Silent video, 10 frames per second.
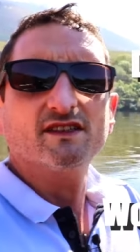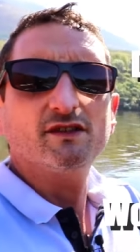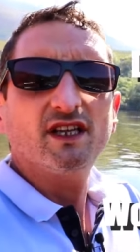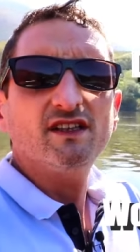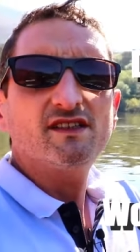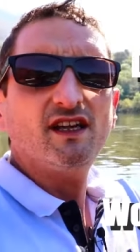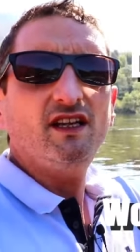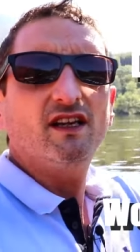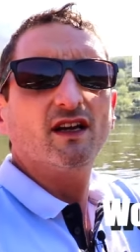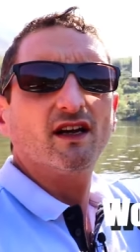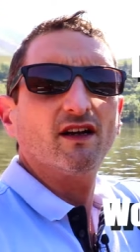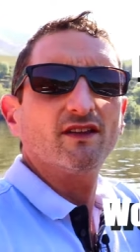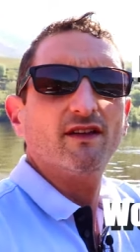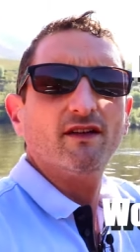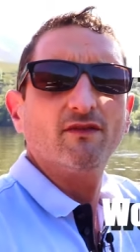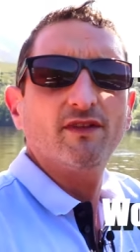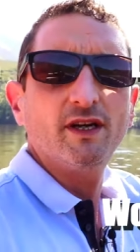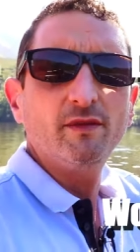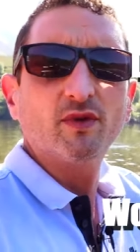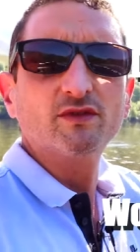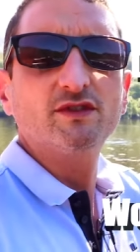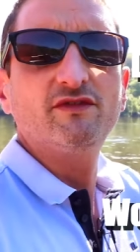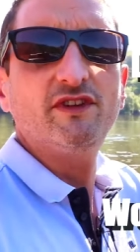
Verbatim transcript: As you can see, uh, they're a very important